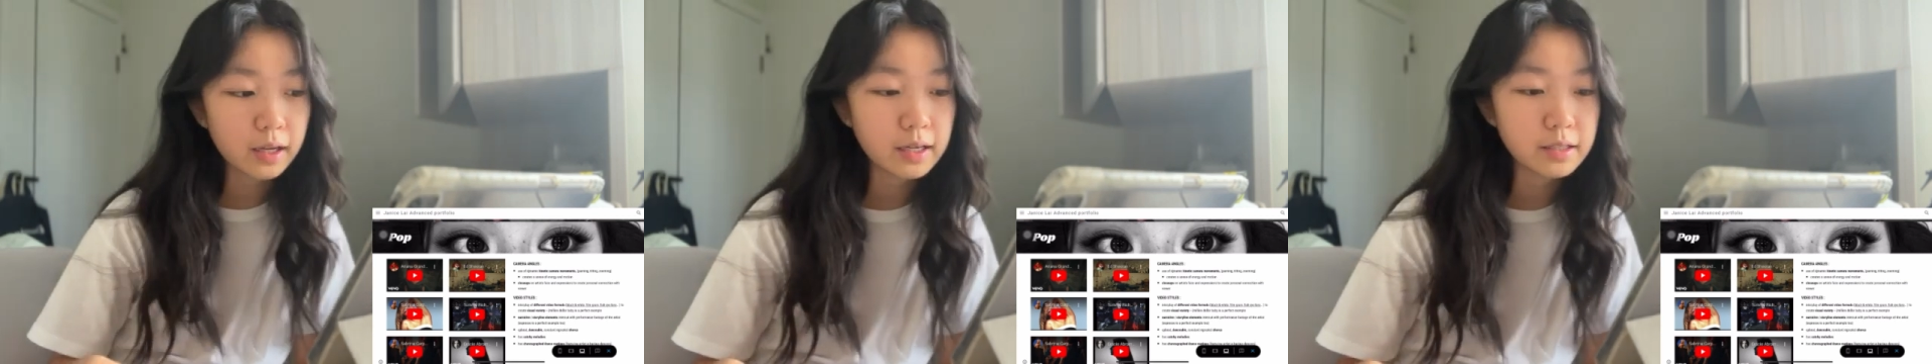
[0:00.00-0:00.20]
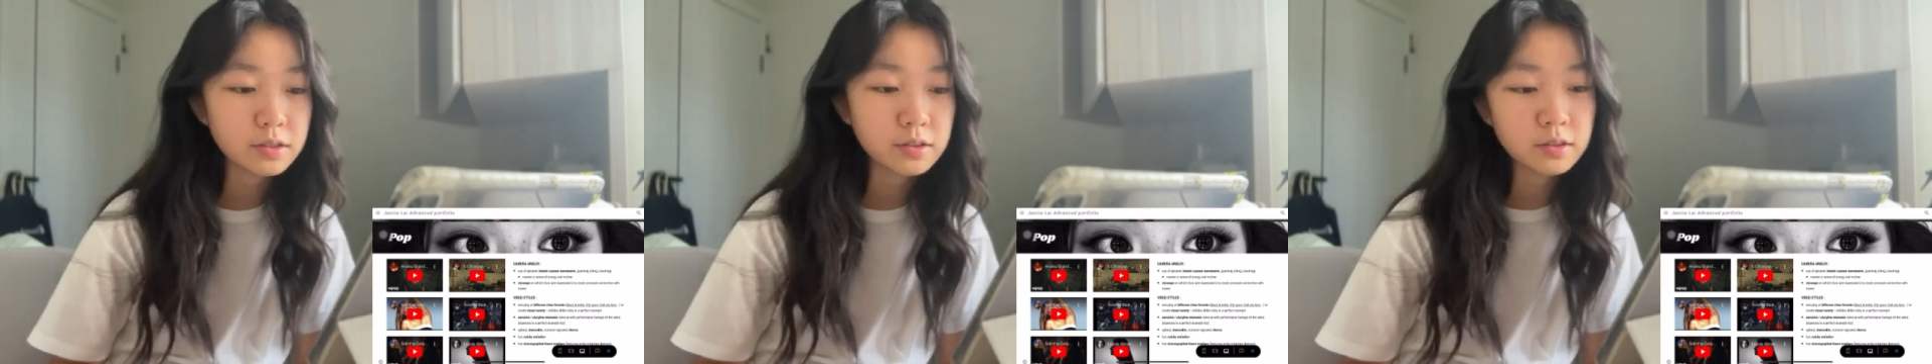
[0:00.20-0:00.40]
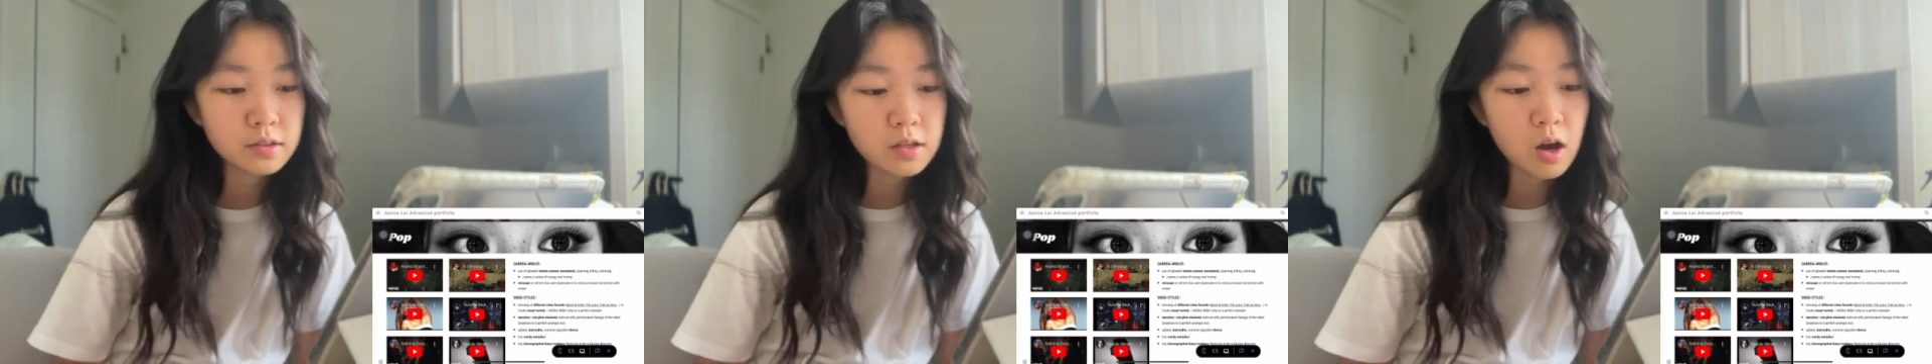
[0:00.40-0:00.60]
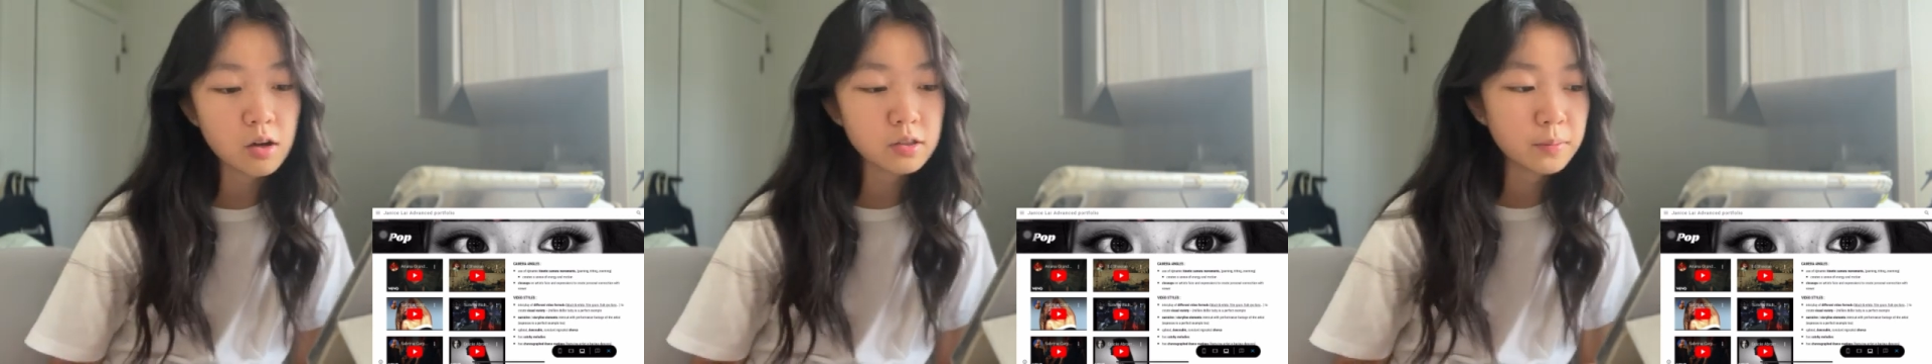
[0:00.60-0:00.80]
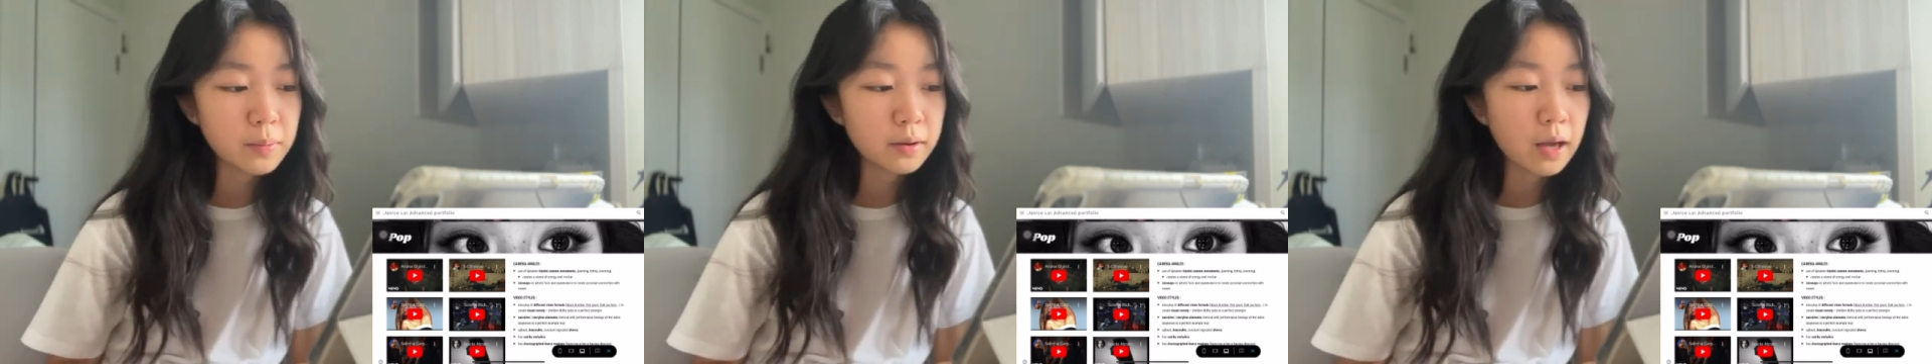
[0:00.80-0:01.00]
like I
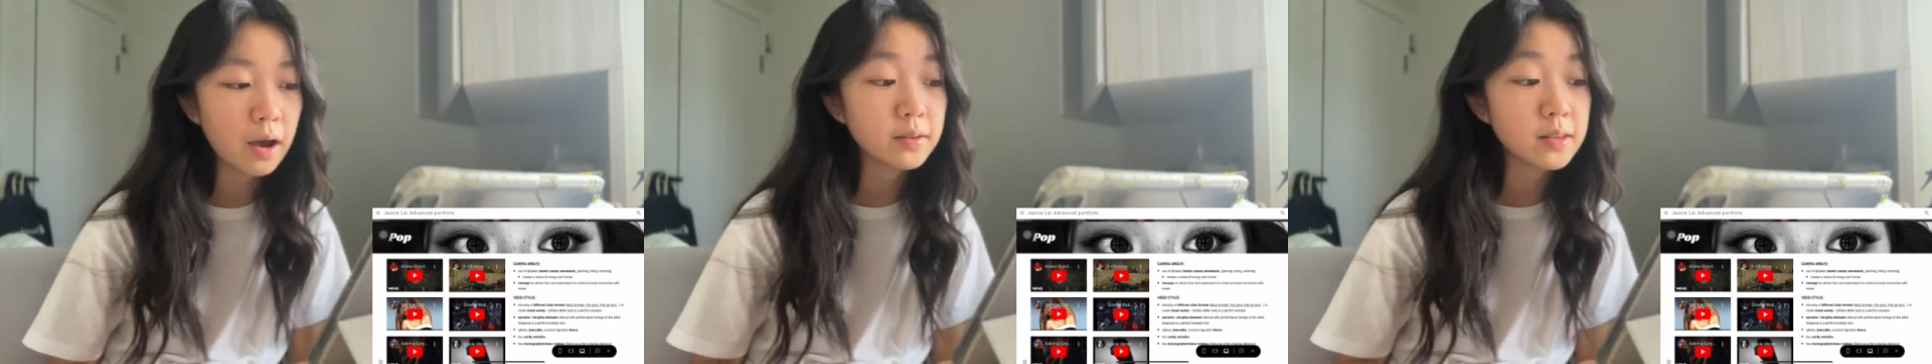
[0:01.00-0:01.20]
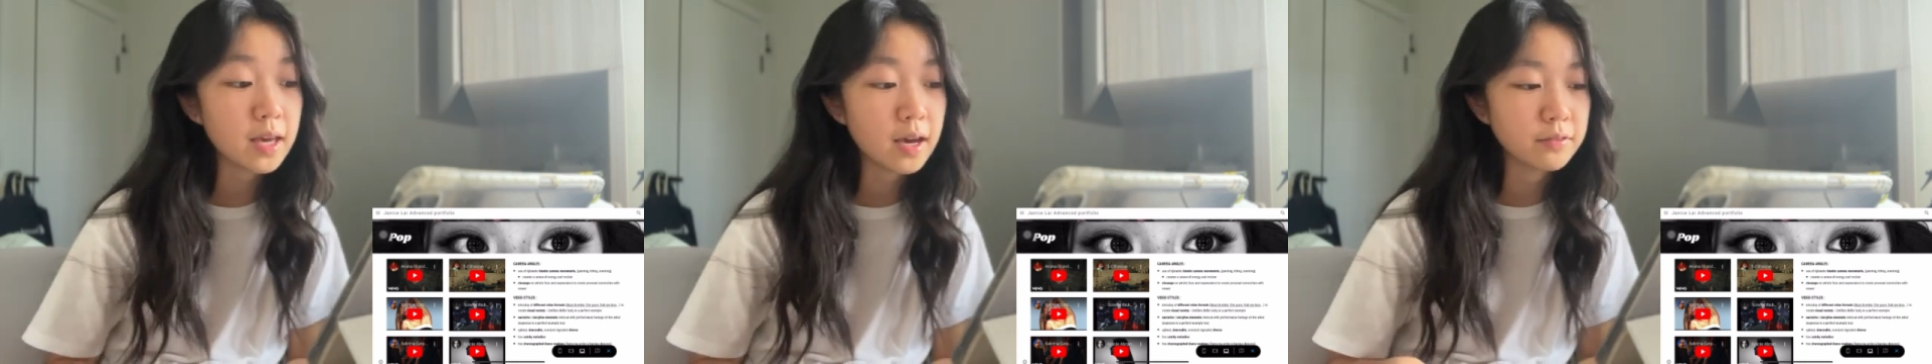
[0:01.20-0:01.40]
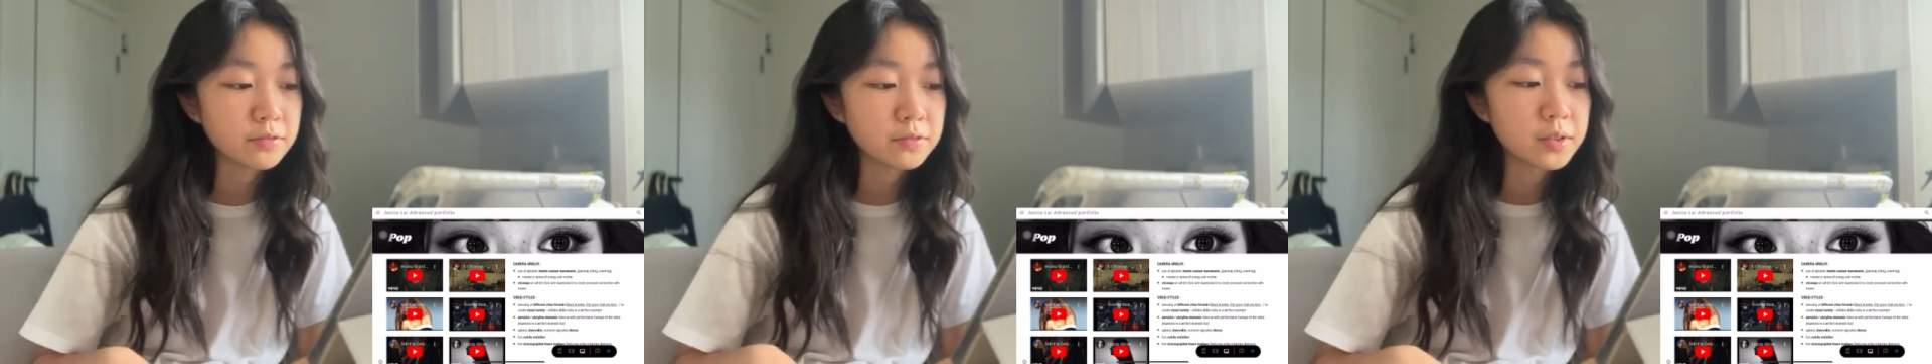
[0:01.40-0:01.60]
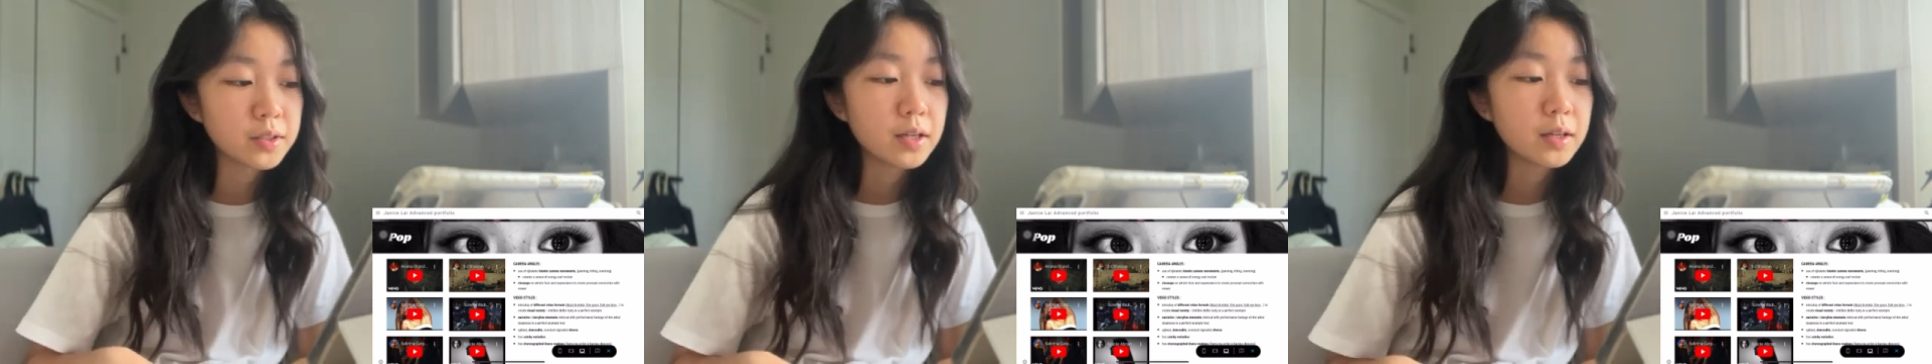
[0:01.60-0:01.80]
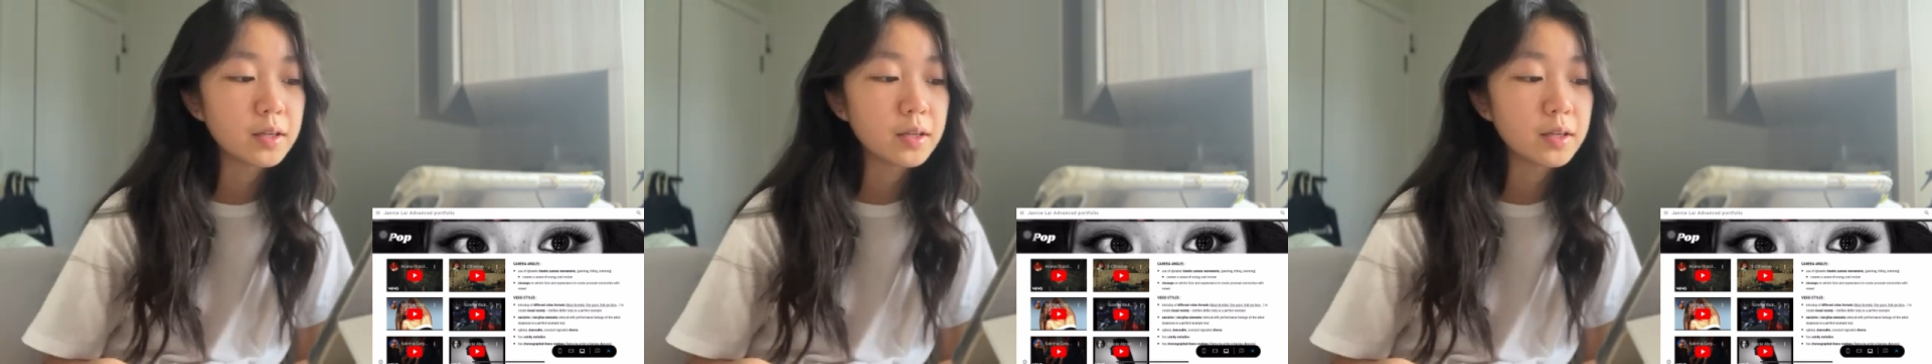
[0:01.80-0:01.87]
talked about how they have